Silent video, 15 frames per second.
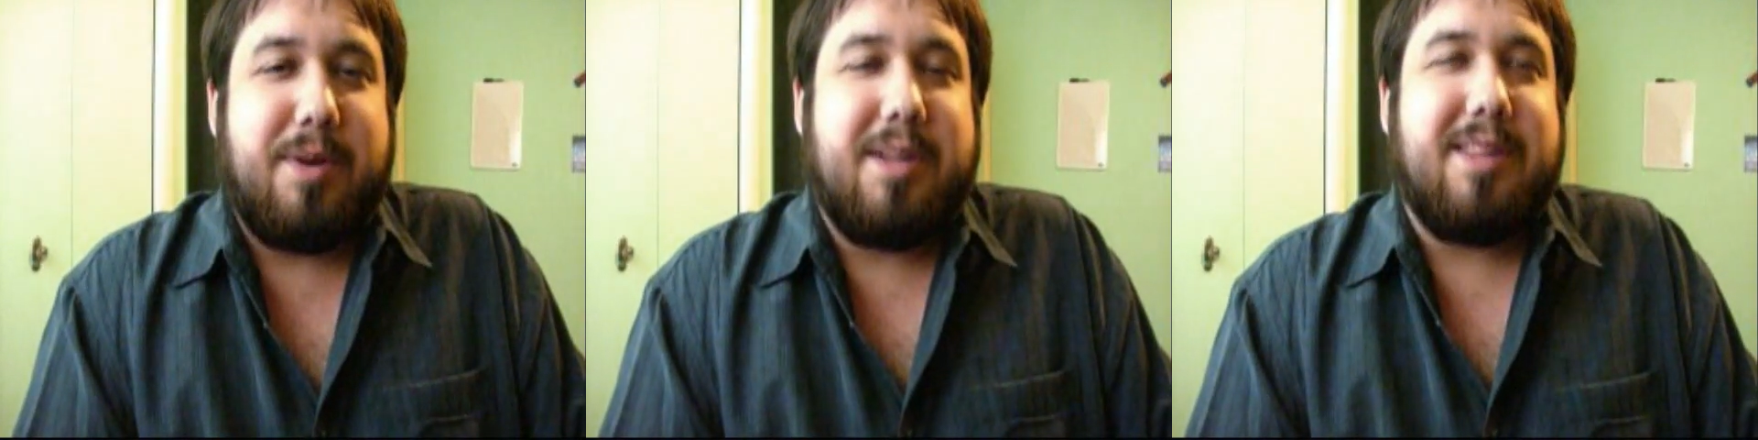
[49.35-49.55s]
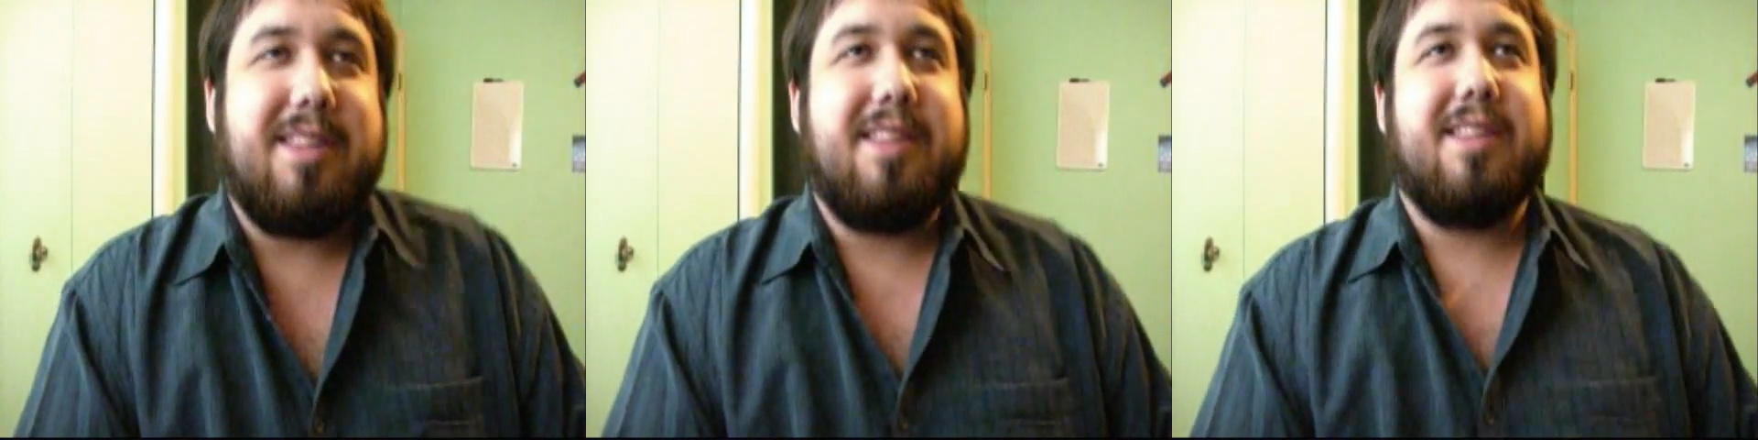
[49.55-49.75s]

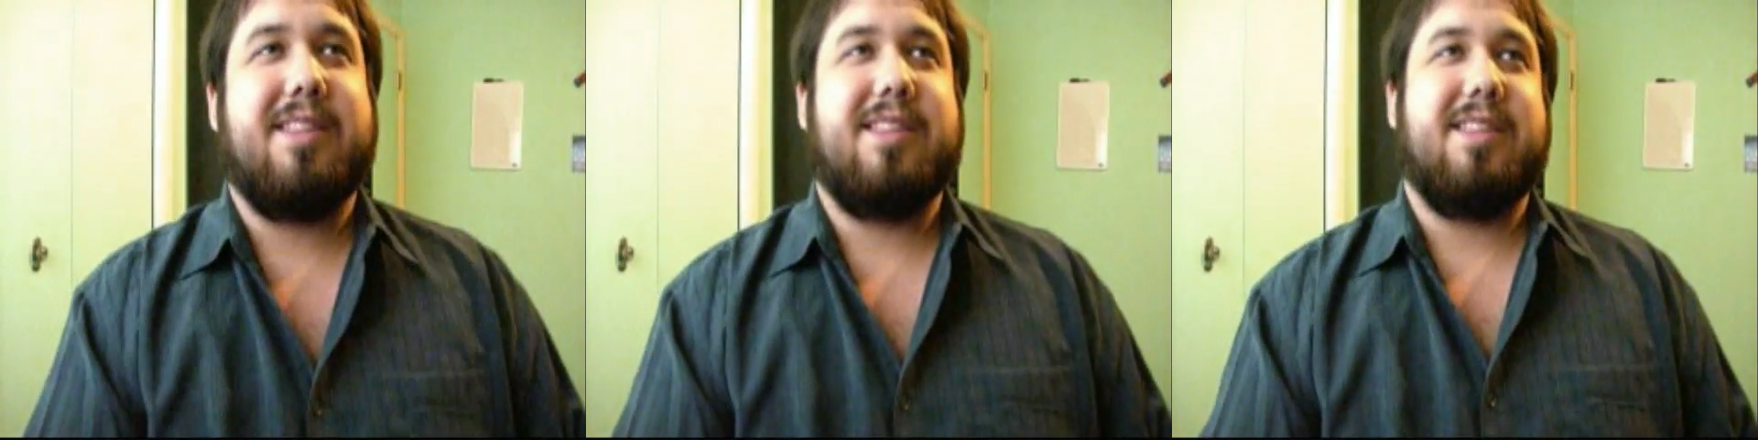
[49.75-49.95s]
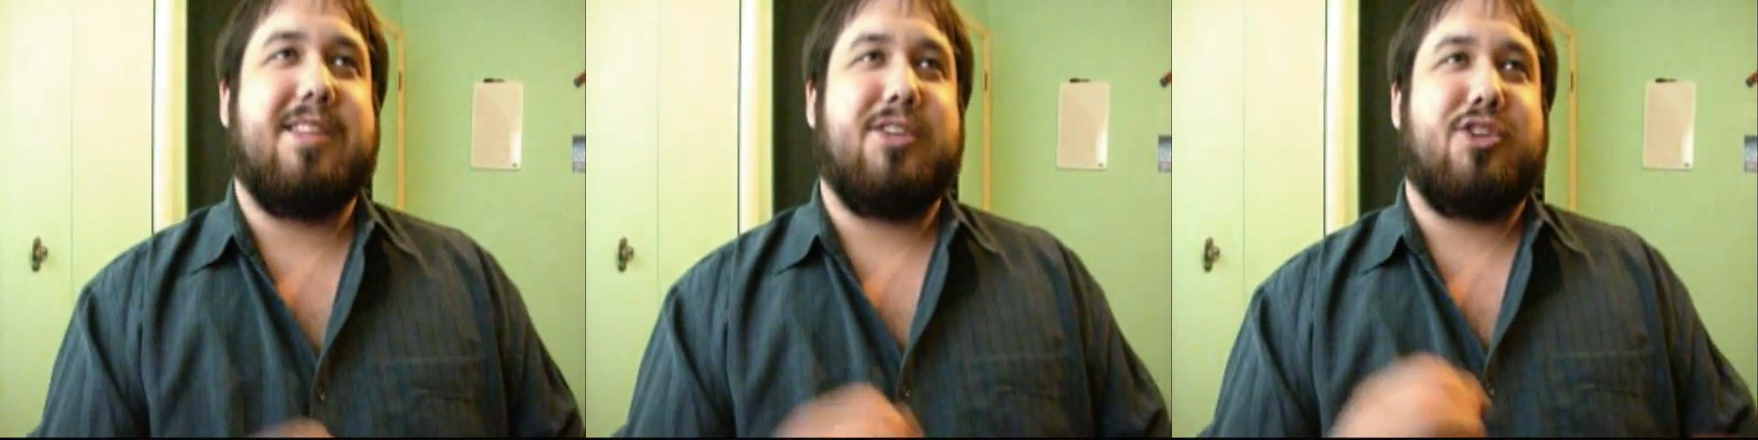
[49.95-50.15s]
But
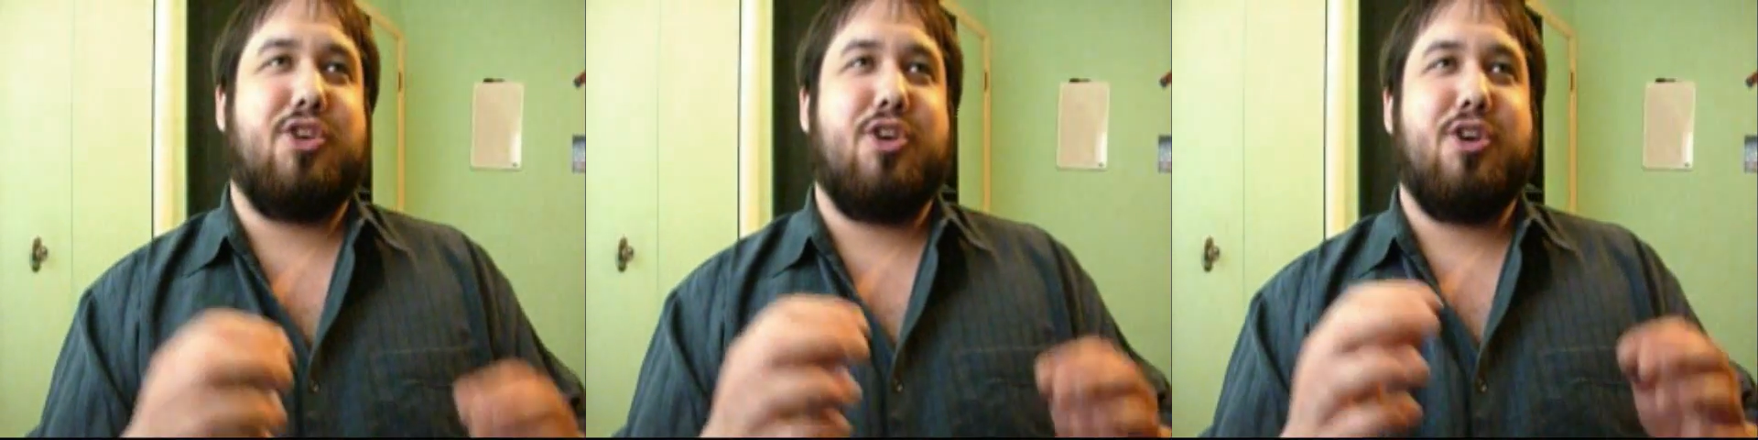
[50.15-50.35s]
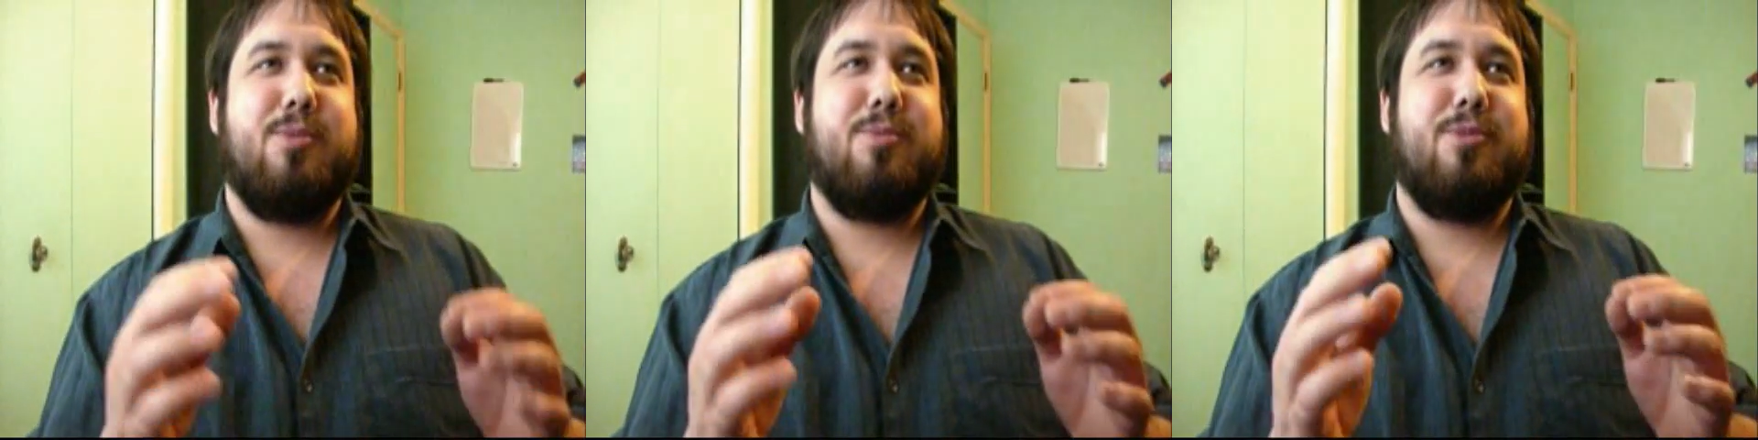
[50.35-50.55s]
the
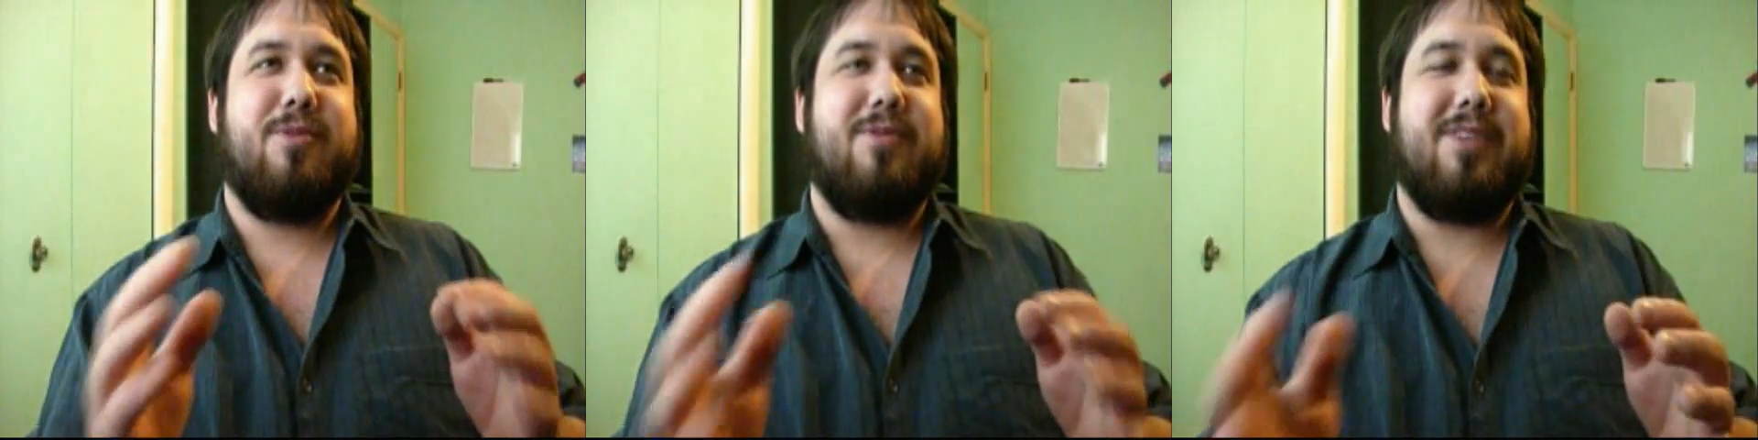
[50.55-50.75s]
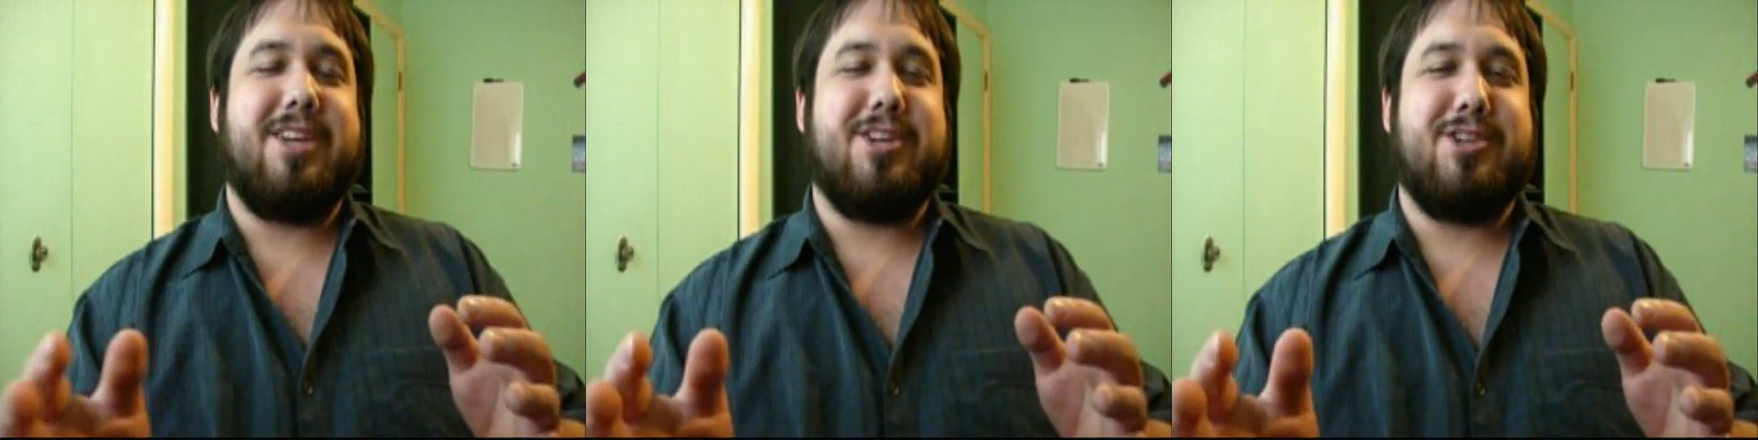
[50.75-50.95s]
term
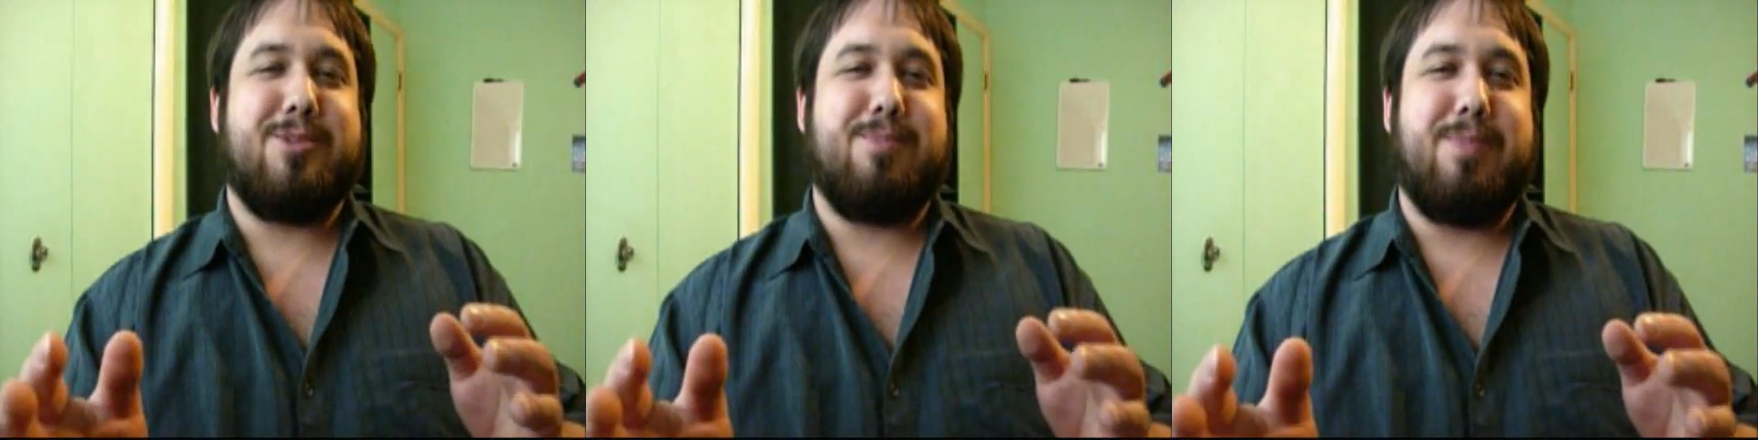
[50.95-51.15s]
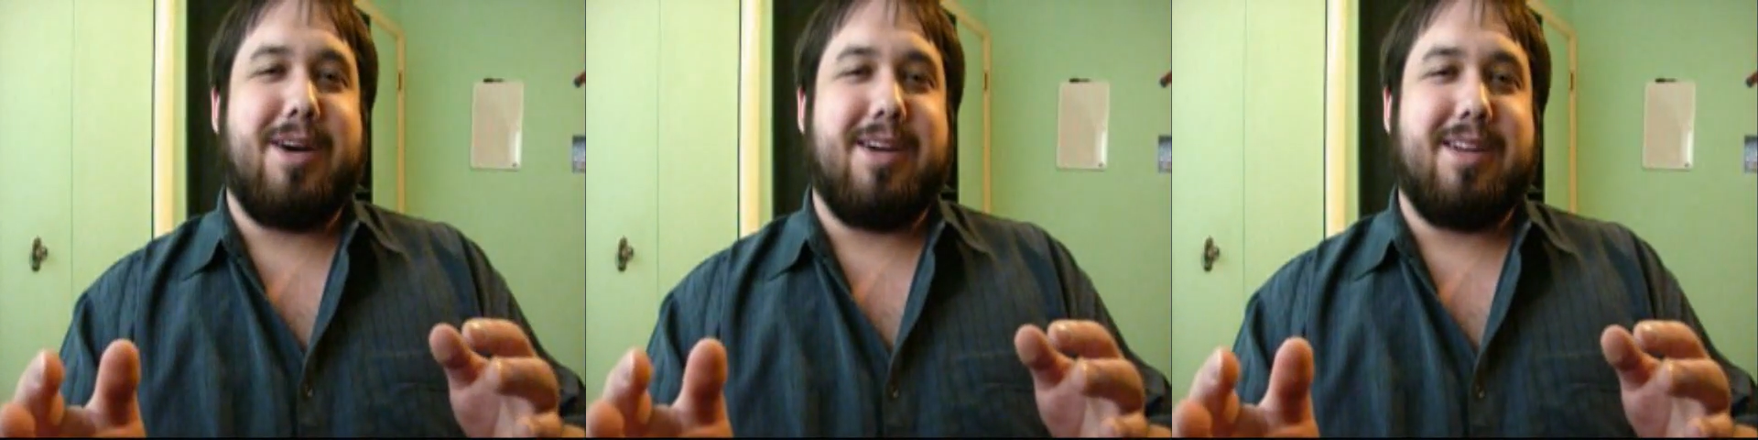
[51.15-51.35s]

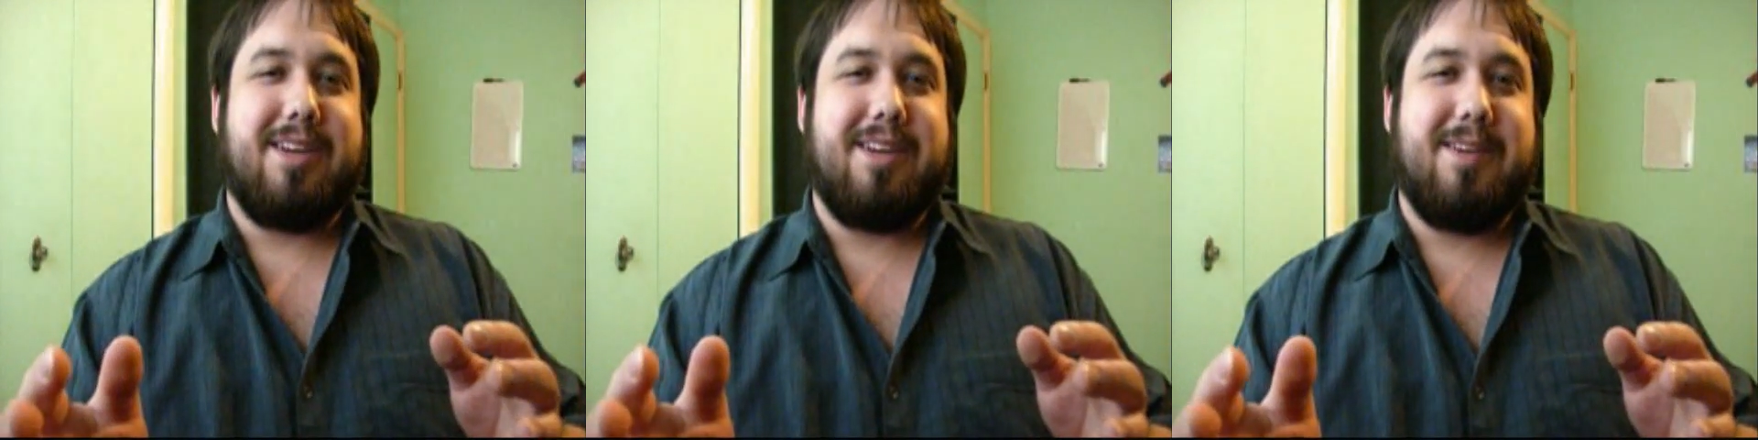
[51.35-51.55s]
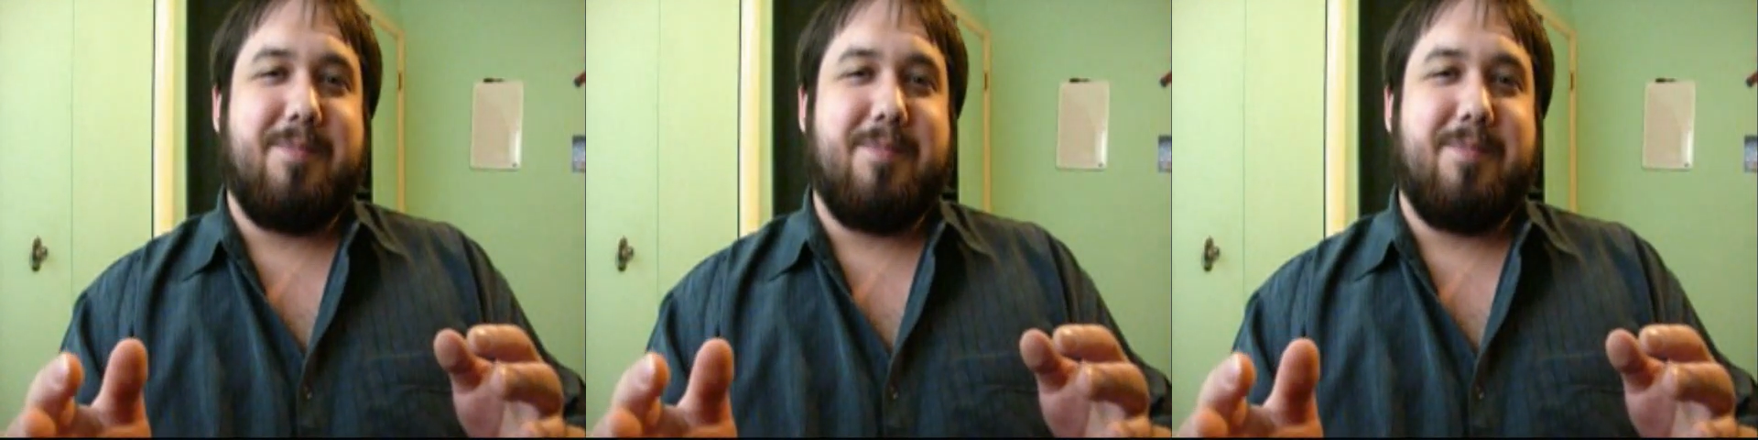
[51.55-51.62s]
revenge body.